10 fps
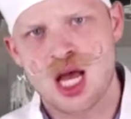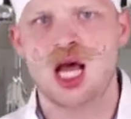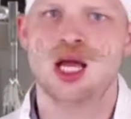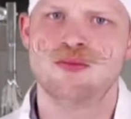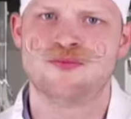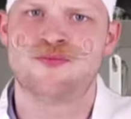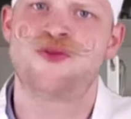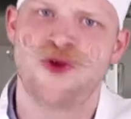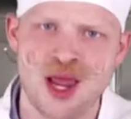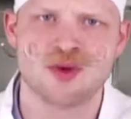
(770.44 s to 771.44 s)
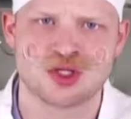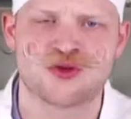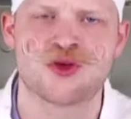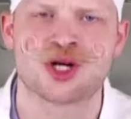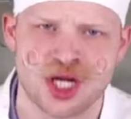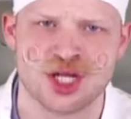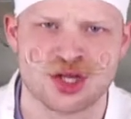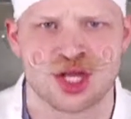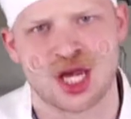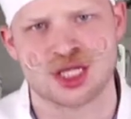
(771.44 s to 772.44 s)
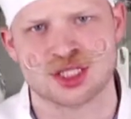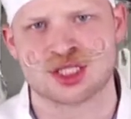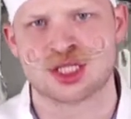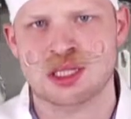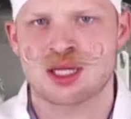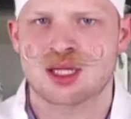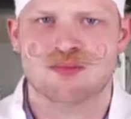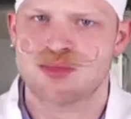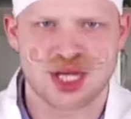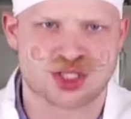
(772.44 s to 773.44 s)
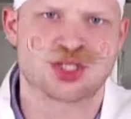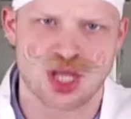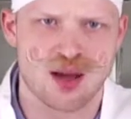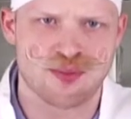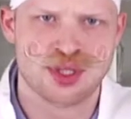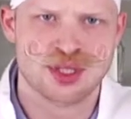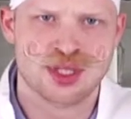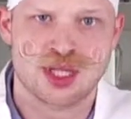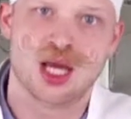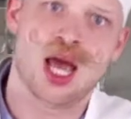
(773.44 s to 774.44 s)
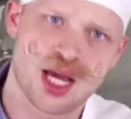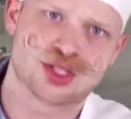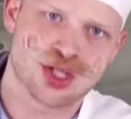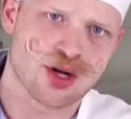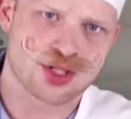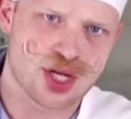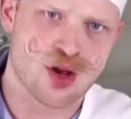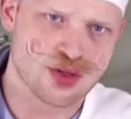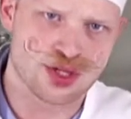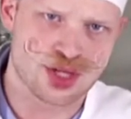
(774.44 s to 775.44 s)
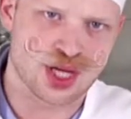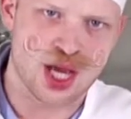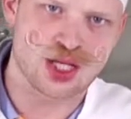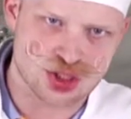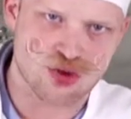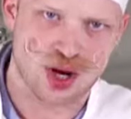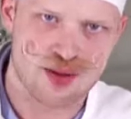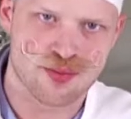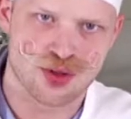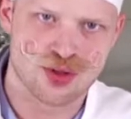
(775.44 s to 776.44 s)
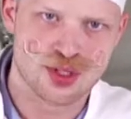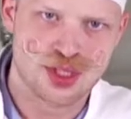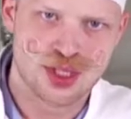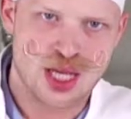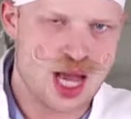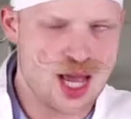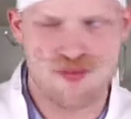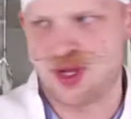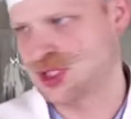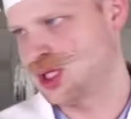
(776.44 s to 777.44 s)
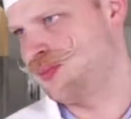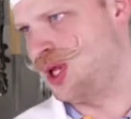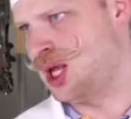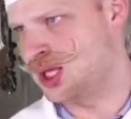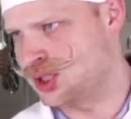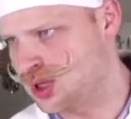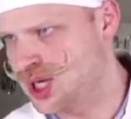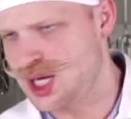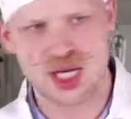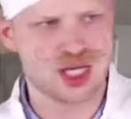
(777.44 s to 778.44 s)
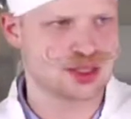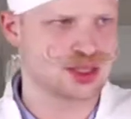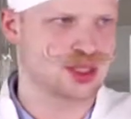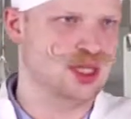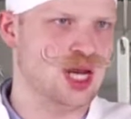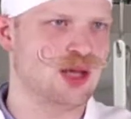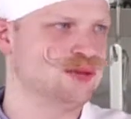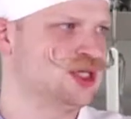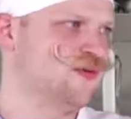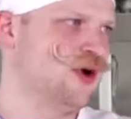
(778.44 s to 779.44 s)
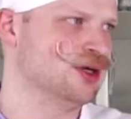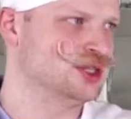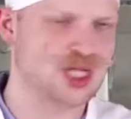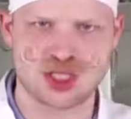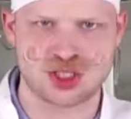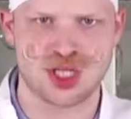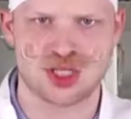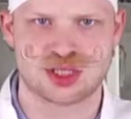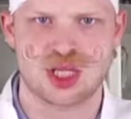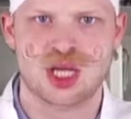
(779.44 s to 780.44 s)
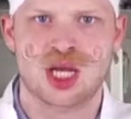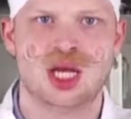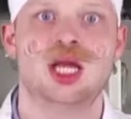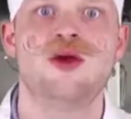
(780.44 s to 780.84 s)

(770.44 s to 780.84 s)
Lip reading: I'm famous for getting things mixed up. Eggs aren't the only thing I scramble. I mix up the ingredients, the names of our dishes, and